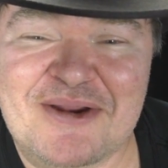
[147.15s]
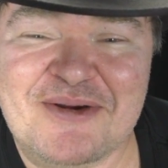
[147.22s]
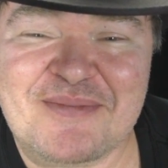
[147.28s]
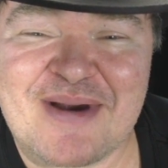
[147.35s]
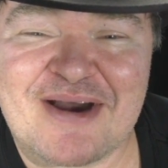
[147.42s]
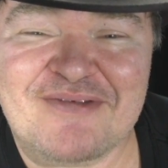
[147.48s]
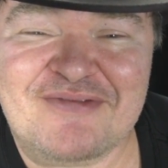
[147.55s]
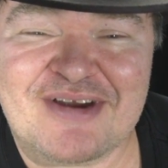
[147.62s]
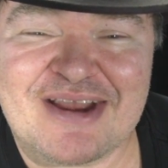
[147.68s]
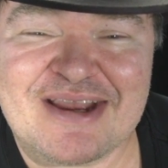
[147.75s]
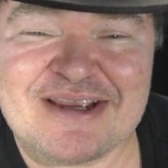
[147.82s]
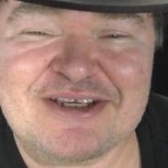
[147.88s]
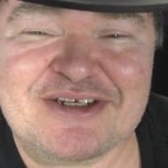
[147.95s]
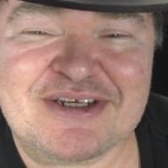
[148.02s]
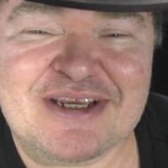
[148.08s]
on my
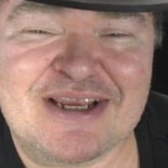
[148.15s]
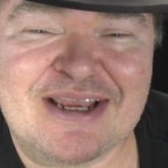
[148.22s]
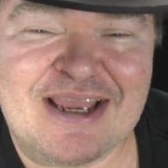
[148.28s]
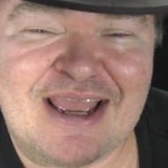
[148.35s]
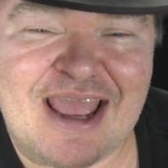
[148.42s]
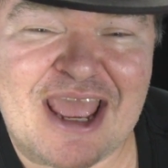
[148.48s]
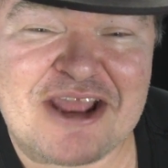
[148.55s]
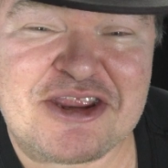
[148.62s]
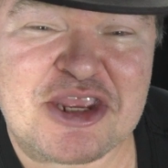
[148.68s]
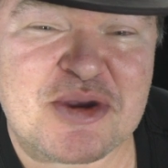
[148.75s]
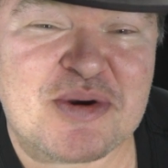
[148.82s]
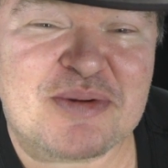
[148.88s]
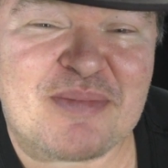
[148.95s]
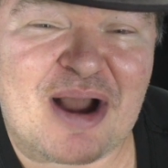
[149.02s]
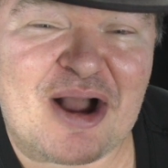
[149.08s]
face and
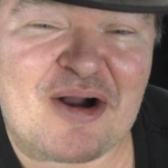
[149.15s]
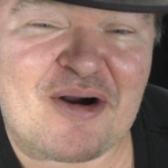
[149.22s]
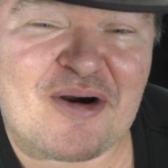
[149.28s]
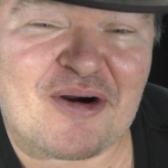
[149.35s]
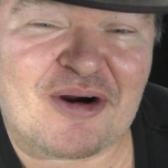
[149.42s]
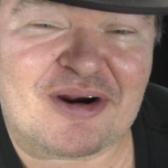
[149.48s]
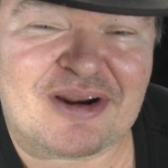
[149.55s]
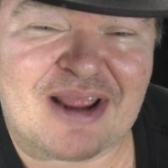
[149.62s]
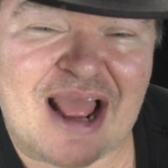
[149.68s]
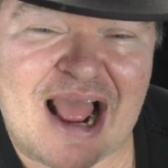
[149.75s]
you in my heart,